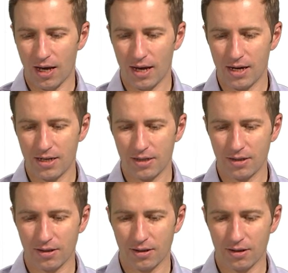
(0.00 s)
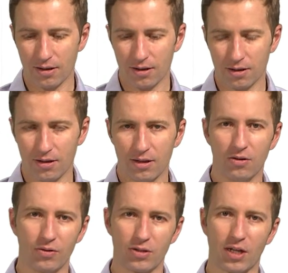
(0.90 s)

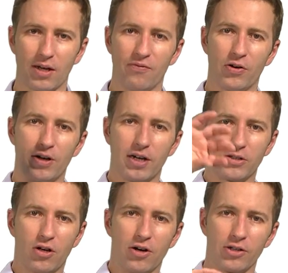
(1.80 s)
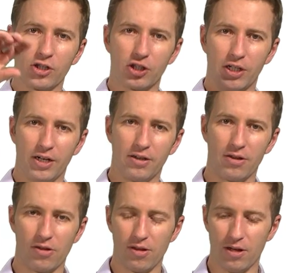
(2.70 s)
you saw that very nice arch
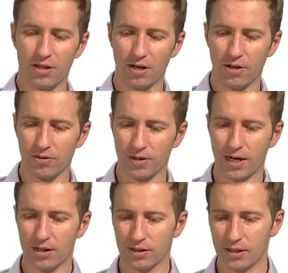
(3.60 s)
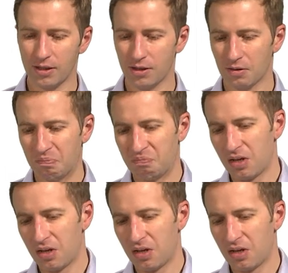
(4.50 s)
in the other analyses.